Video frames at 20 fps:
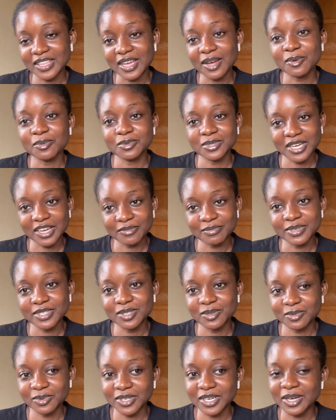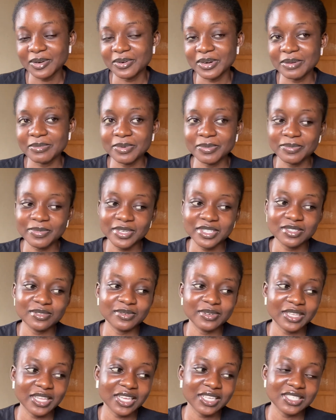I would have been the one that would have been picked
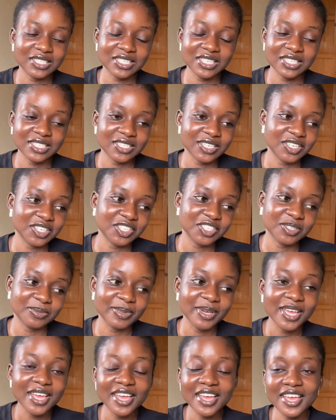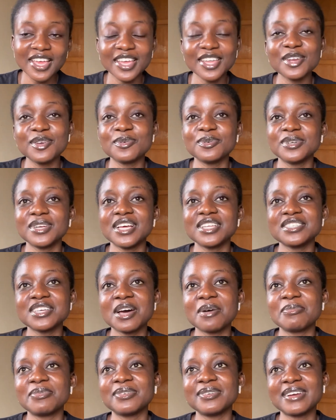for that internship. Anywho, that
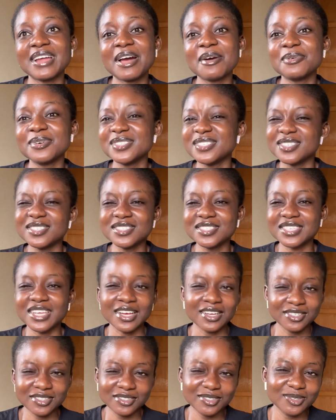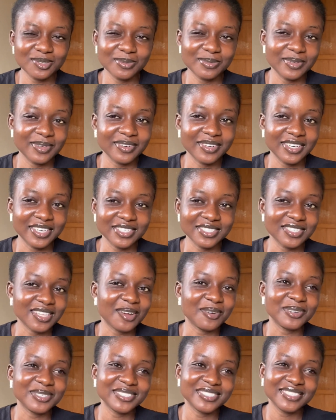happened. I wasn't sad, to be honest. I
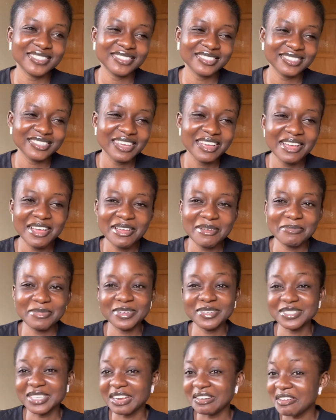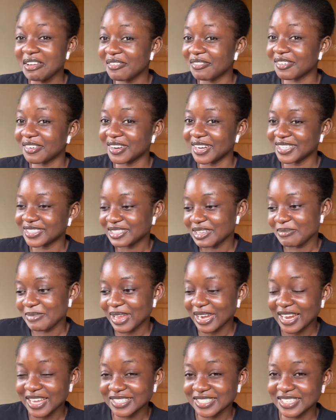wasn't, because I never even collected my
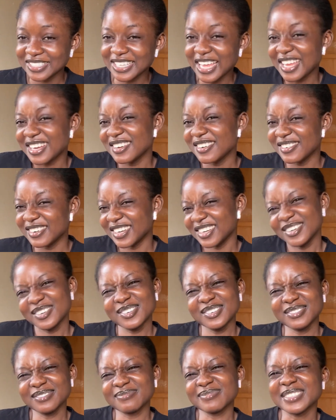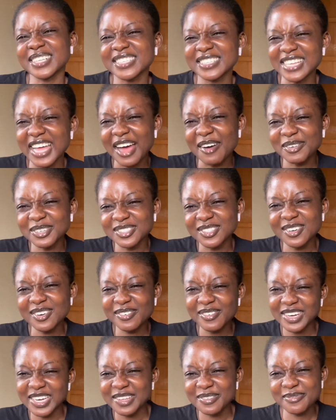license. I was not
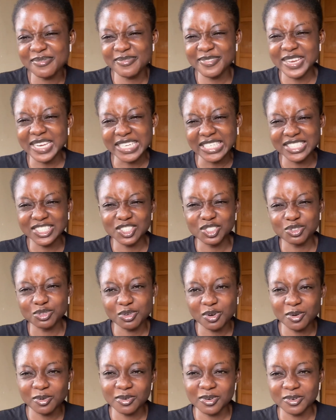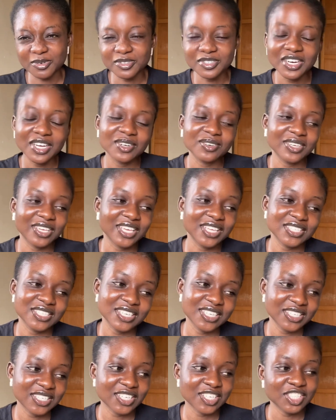really feeling the struggle of trying to get
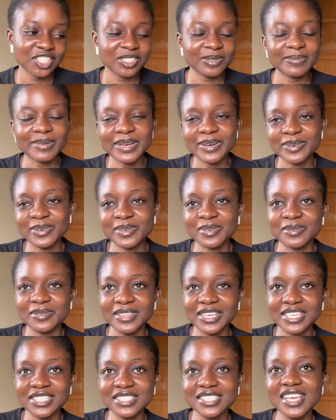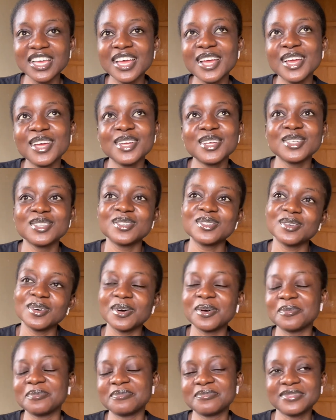internship and all of that. So
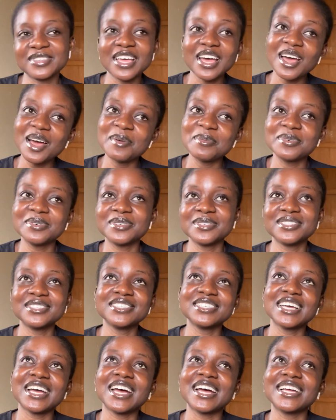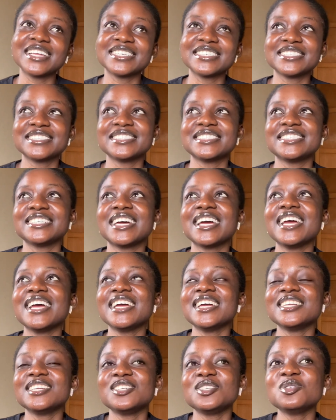that happened, and
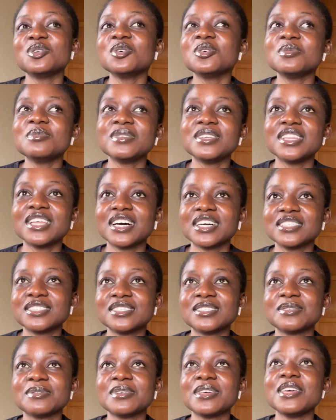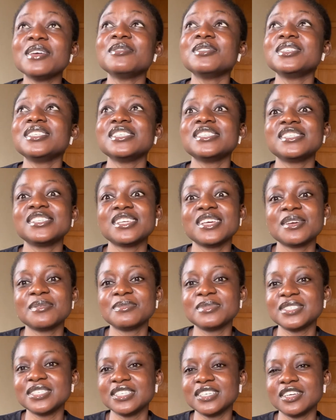they told me that even the
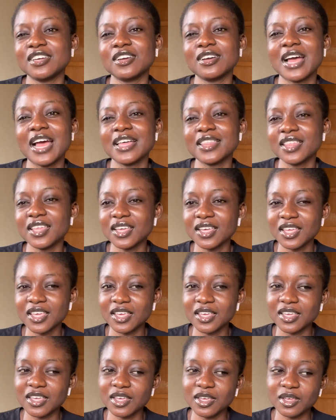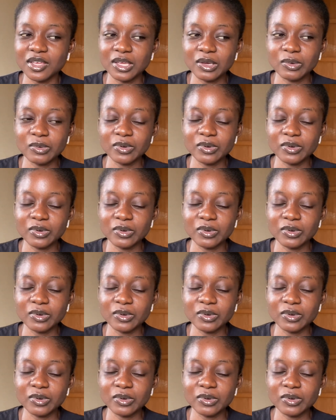CMD, I think he